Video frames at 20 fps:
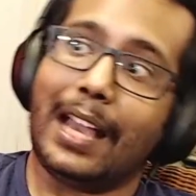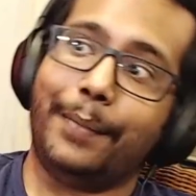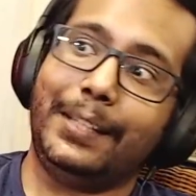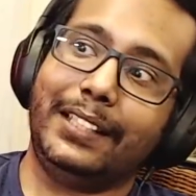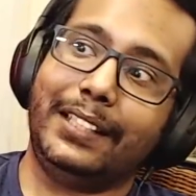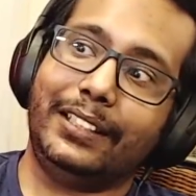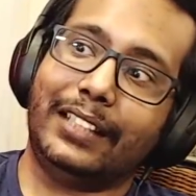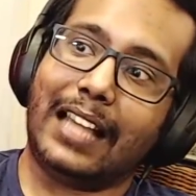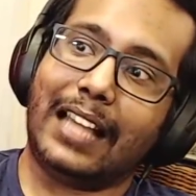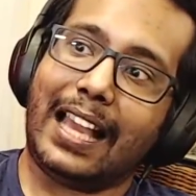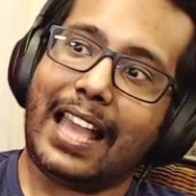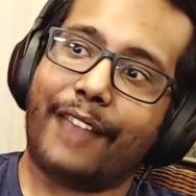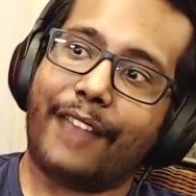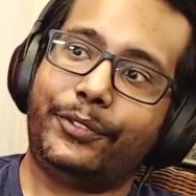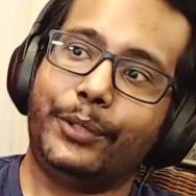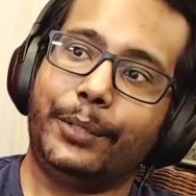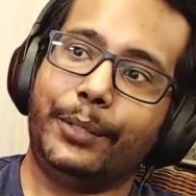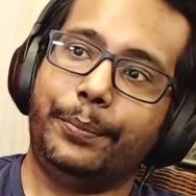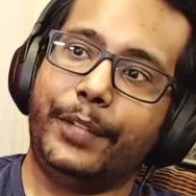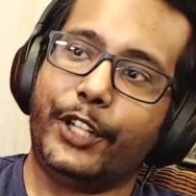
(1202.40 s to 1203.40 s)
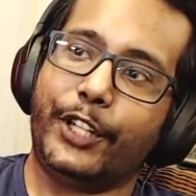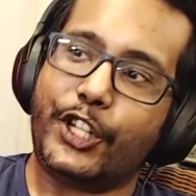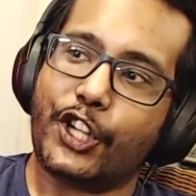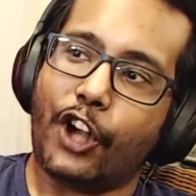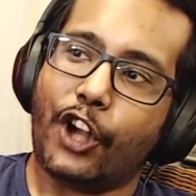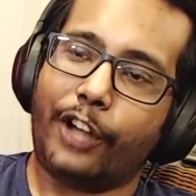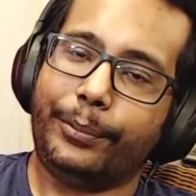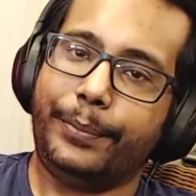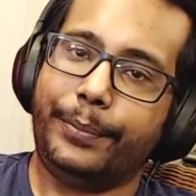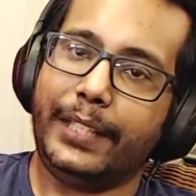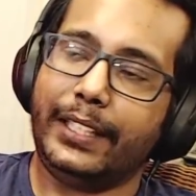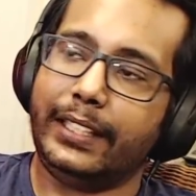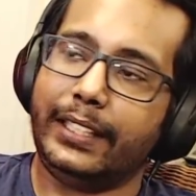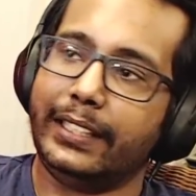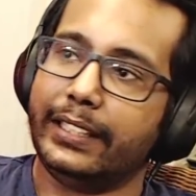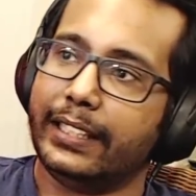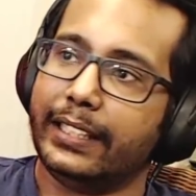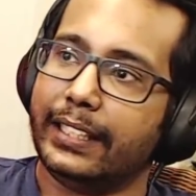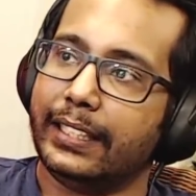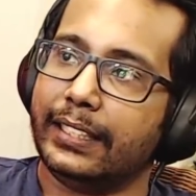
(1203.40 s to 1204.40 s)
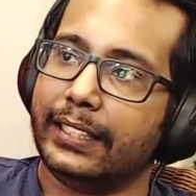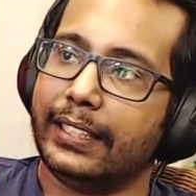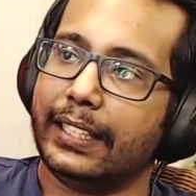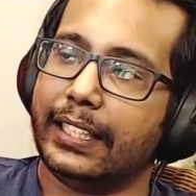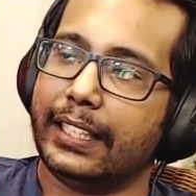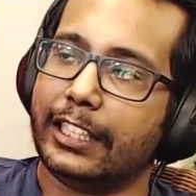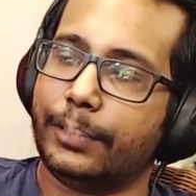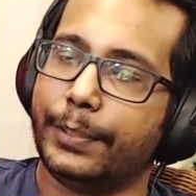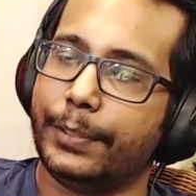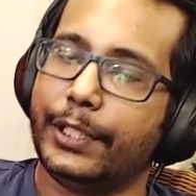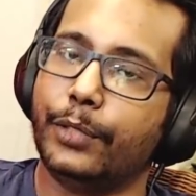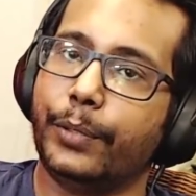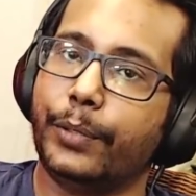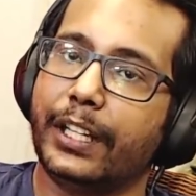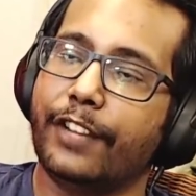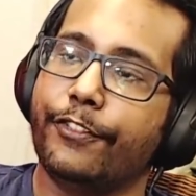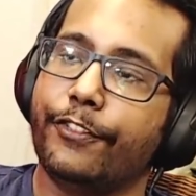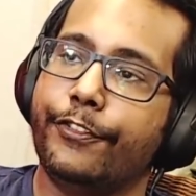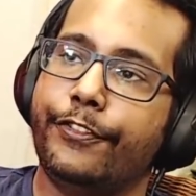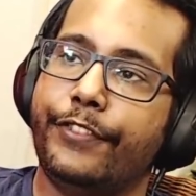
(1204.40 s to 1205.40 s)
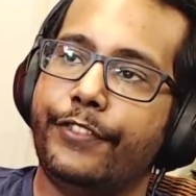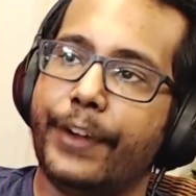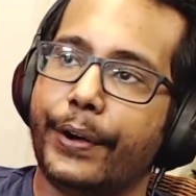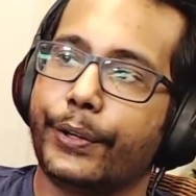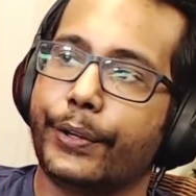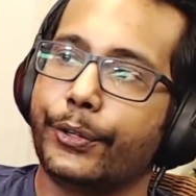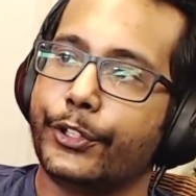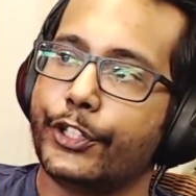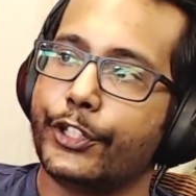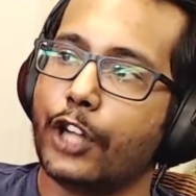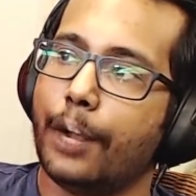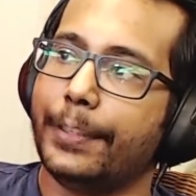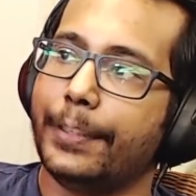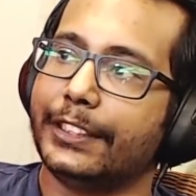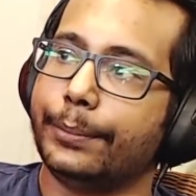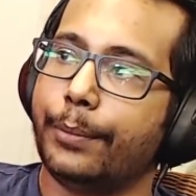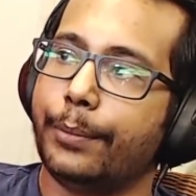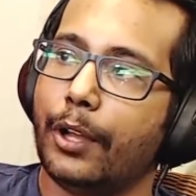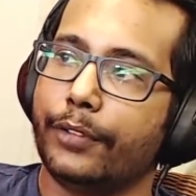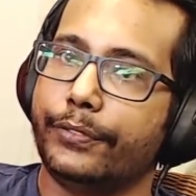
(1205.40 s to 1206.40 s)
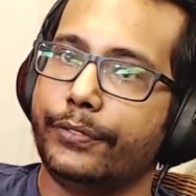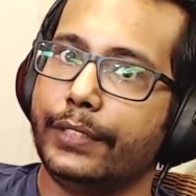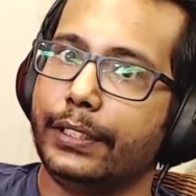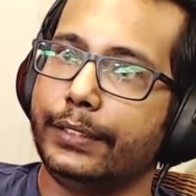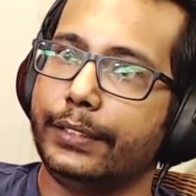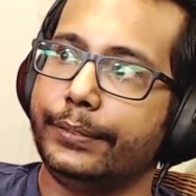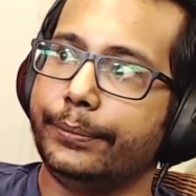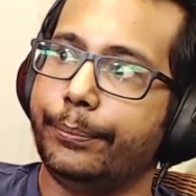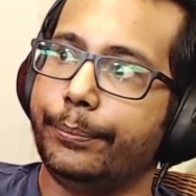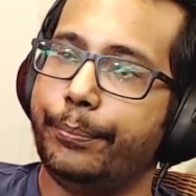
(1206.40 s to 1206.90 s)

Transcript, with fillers: I mean, I have to admit, Sean Bean has been doing a very good job as a Bond villain.